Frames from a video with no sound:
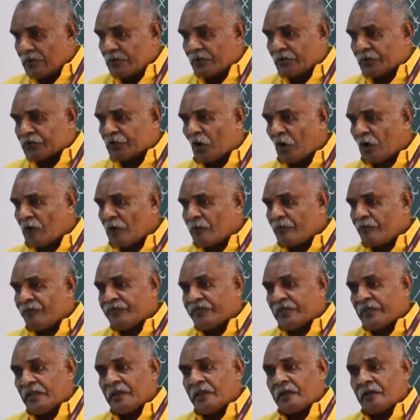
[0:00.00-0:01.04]
So
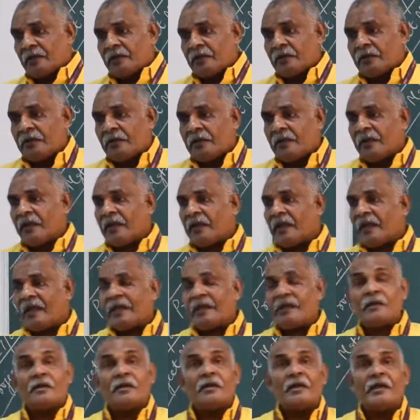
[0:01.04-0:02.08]

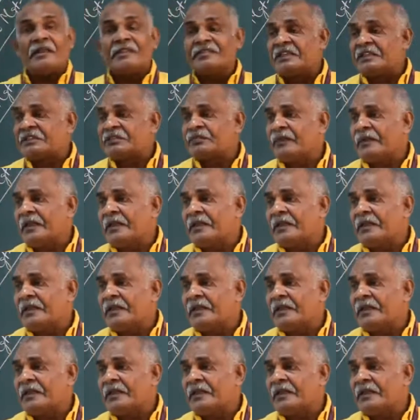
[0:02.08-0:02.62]
in this,